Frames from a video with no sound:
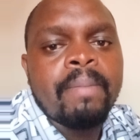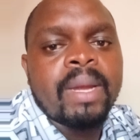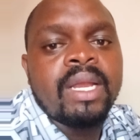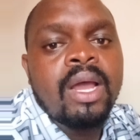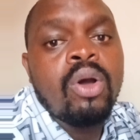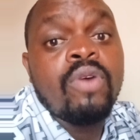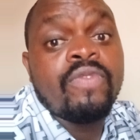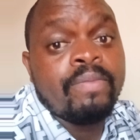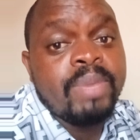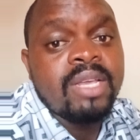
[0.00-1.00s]
But now
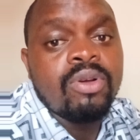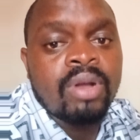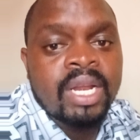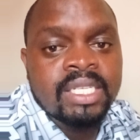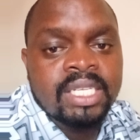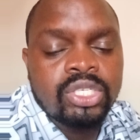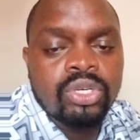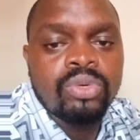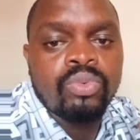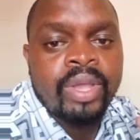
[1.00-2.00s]
for big
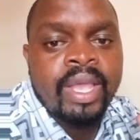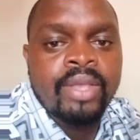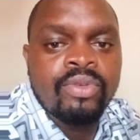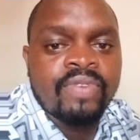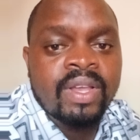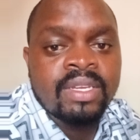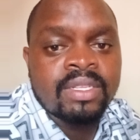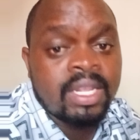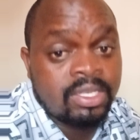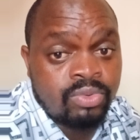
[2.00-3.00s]
organization where you find
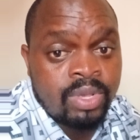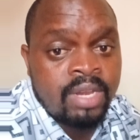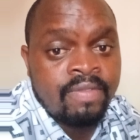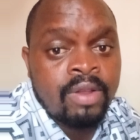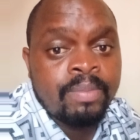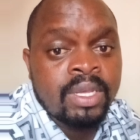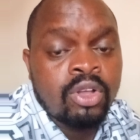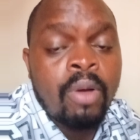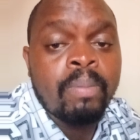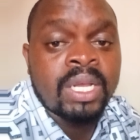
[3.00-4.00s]
that we are
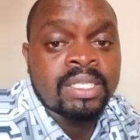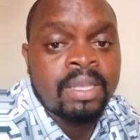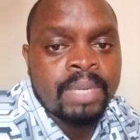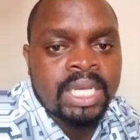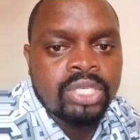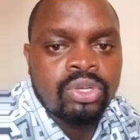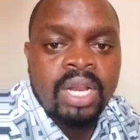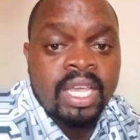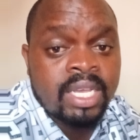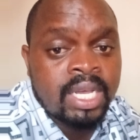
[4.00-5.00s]
developing complex
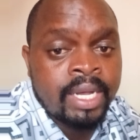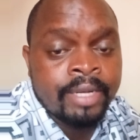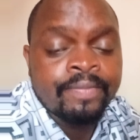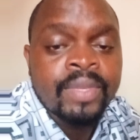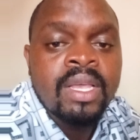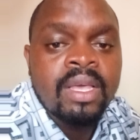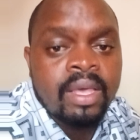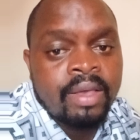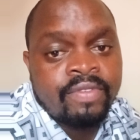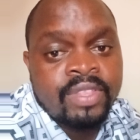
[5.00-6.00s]
application, like
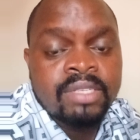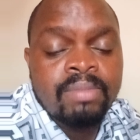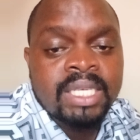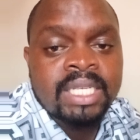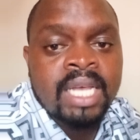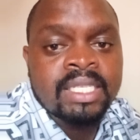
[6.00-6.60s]
for this matter,